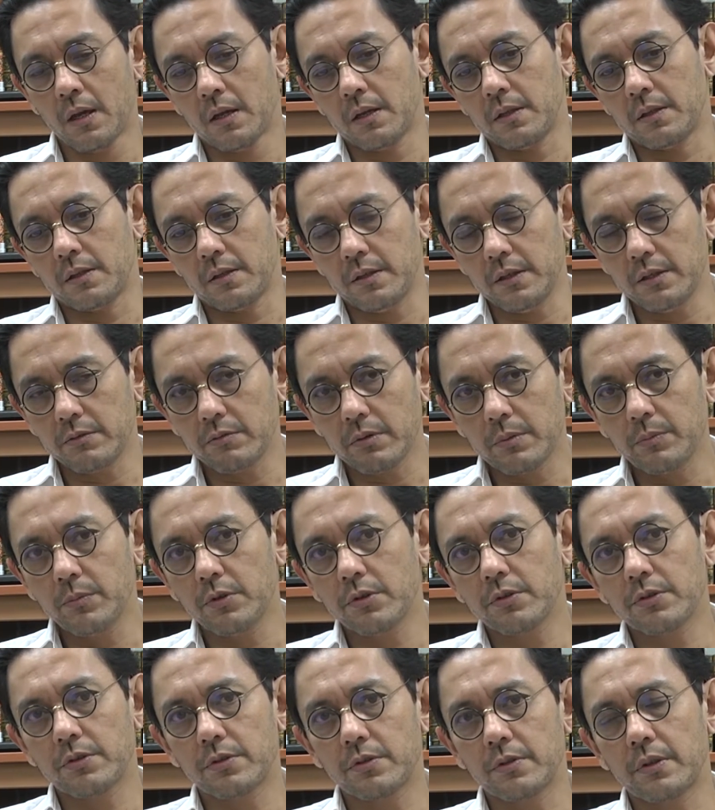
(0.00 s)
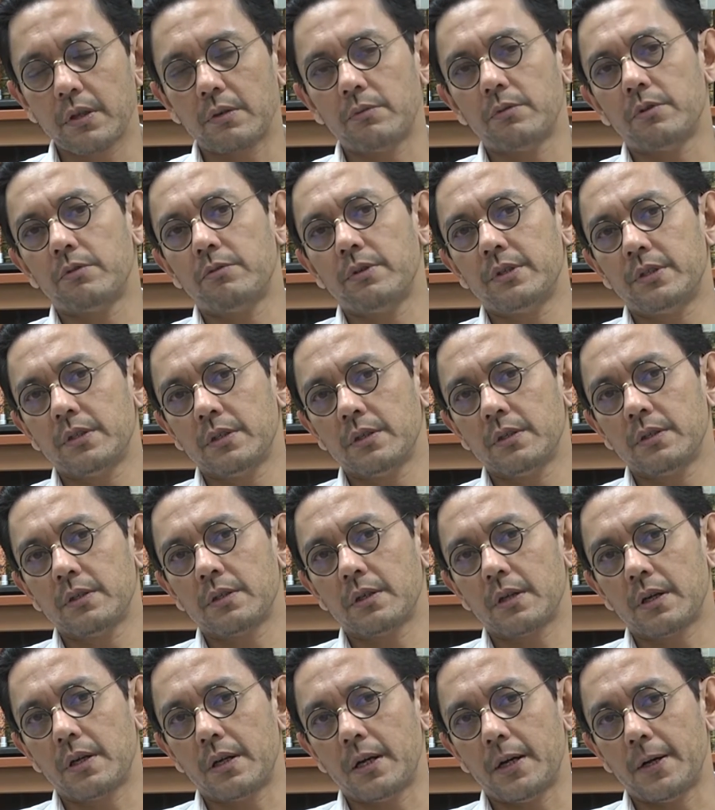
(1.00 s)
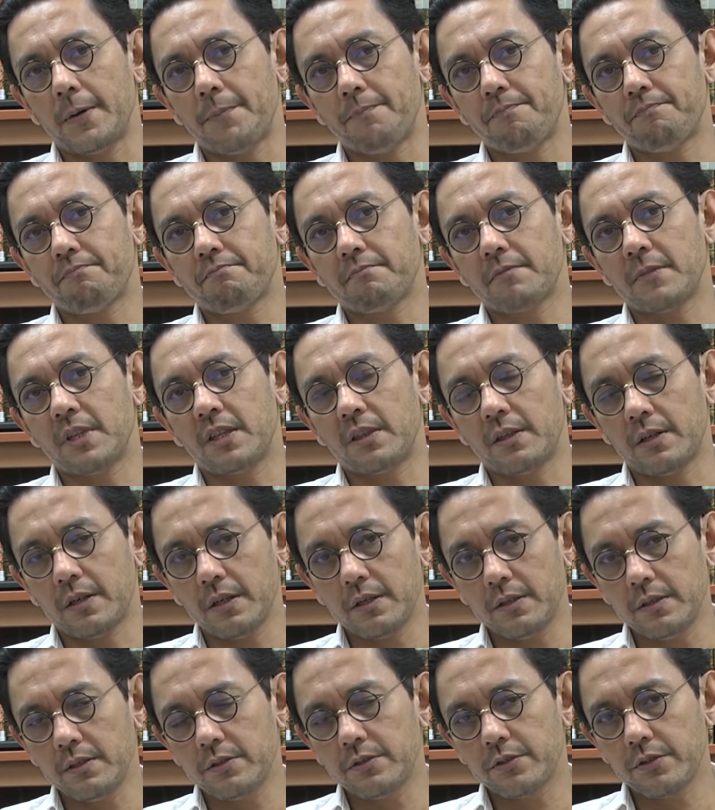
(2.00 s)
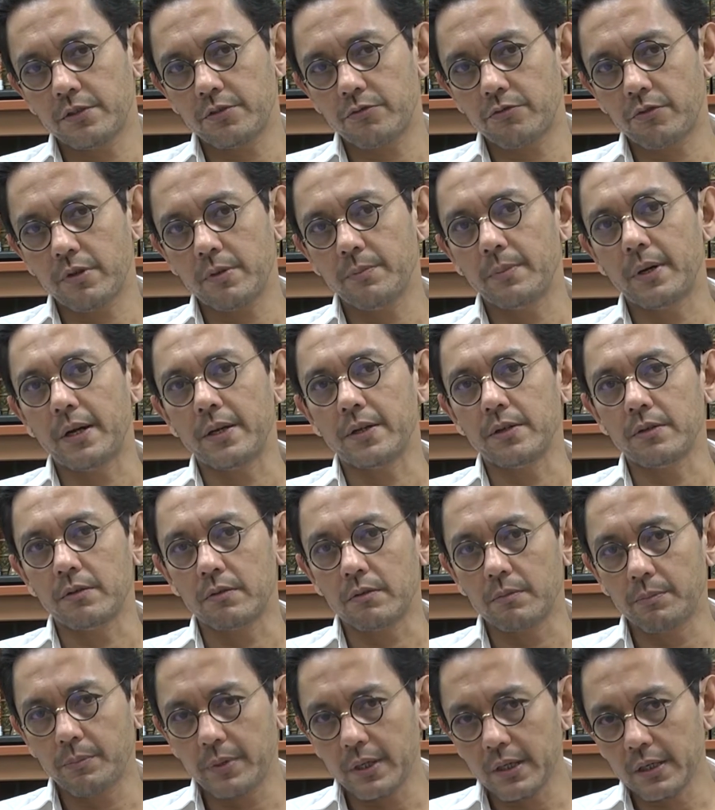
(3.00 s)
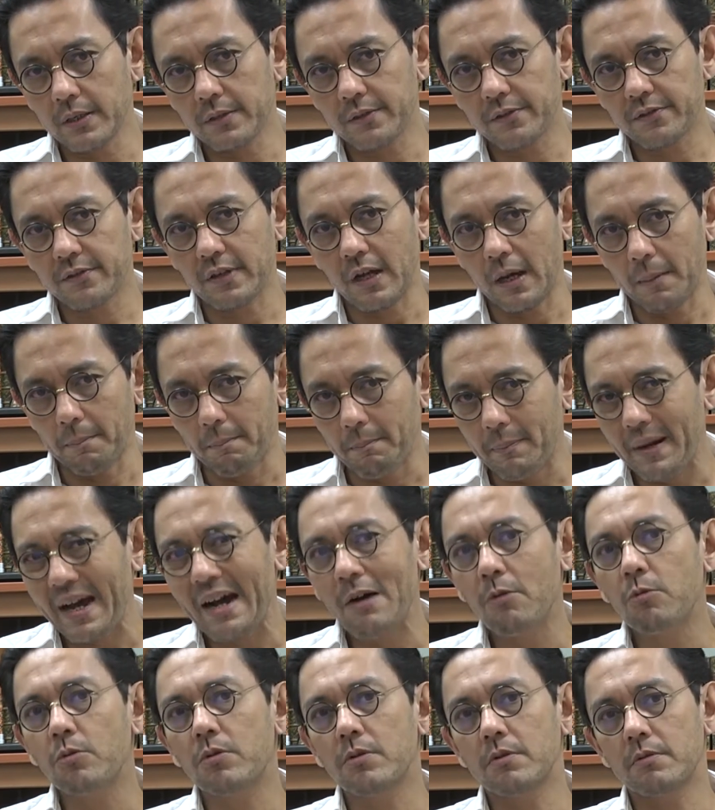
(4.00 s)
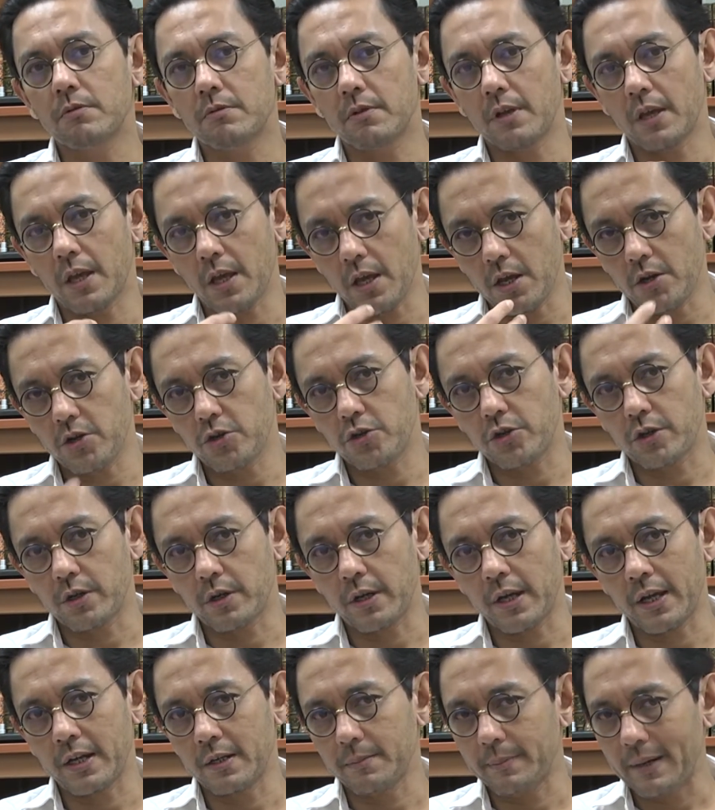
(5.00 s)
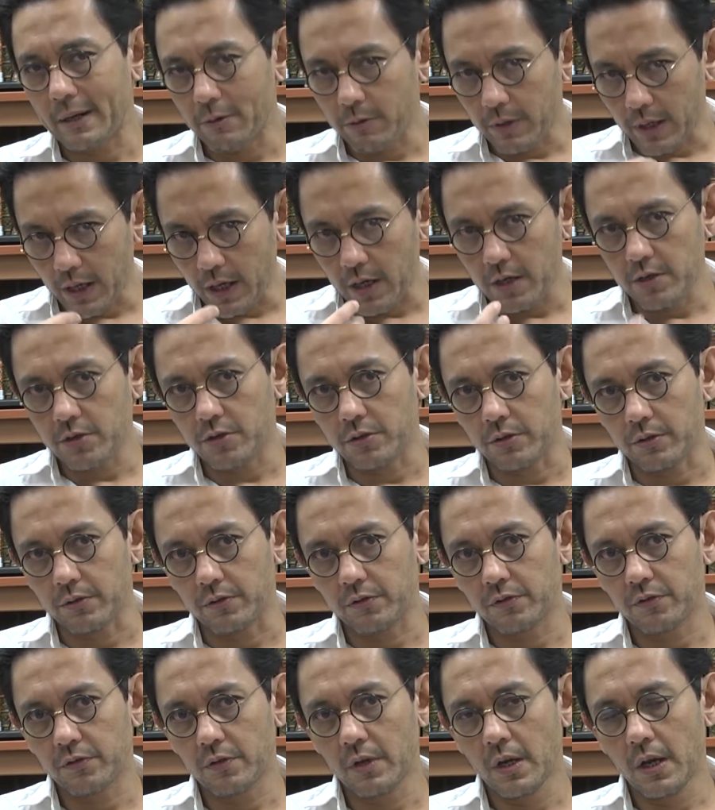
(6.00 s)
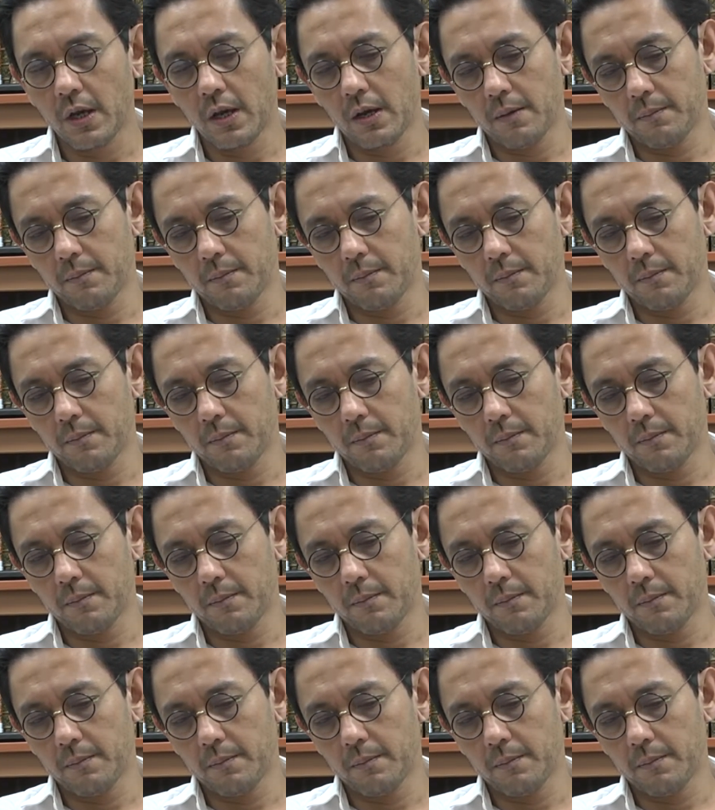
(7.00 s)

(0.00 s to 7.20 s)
These were books that were written in the 19th century by Europeans about Asia and about Asians,